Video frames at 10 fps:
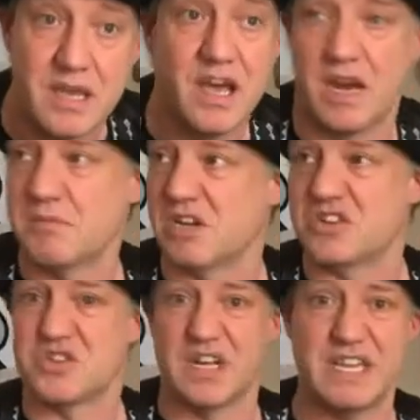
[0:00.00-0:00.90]
And I'm going to
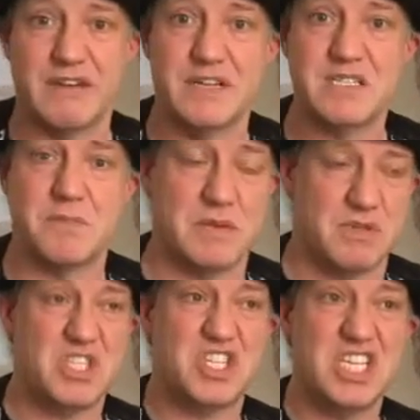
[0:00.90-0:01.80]
try that recipe
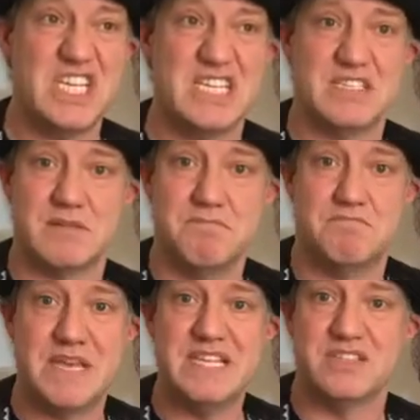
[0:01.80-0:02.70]
with cheese and
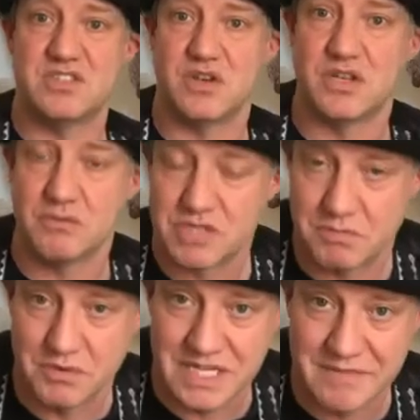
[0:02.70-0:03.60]
beans on a Yorkshire
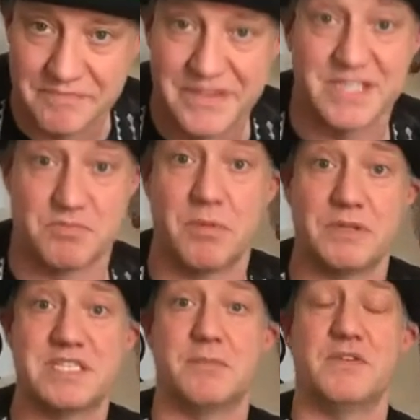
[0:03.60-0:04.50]
pudding. And there's probably
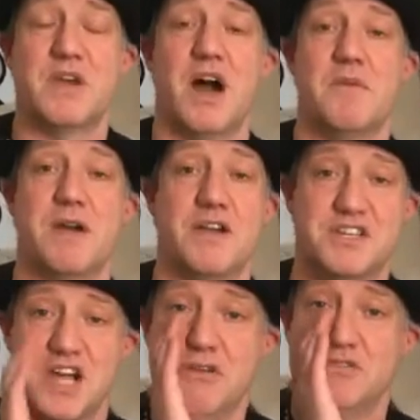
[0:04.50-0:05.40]
some of you at home going,
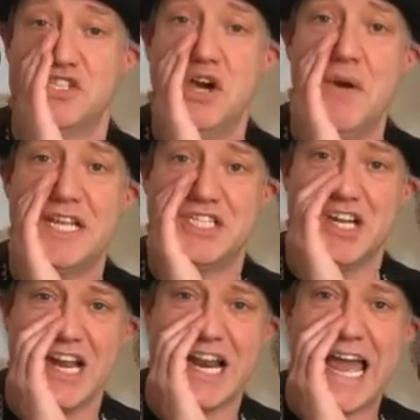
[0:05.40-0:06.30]
"Don't do it, you're
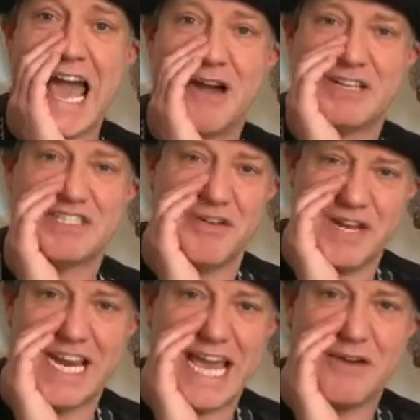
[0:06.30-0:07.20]
not allowed, it's only
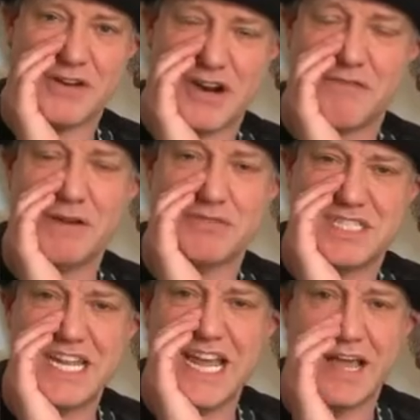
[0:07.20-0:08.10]
allowed on a roast
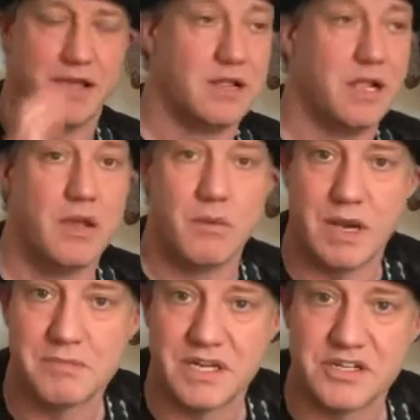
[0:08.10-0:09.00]
dinner." Well, I'm
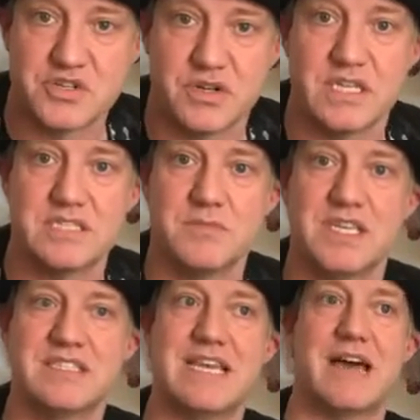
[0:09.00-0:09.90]
going to try some
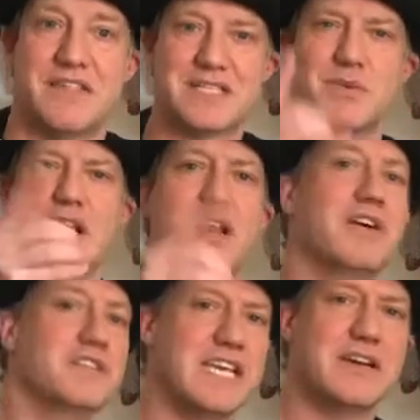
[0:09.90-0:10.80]
things out. That's what a
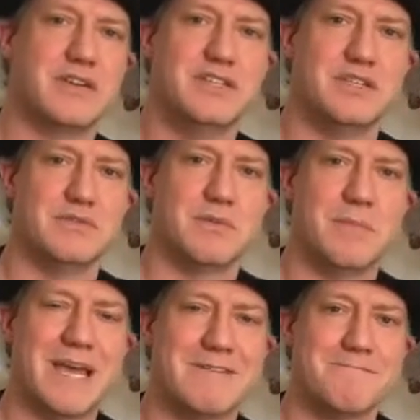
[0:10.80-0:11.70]
lockdown can do to a man.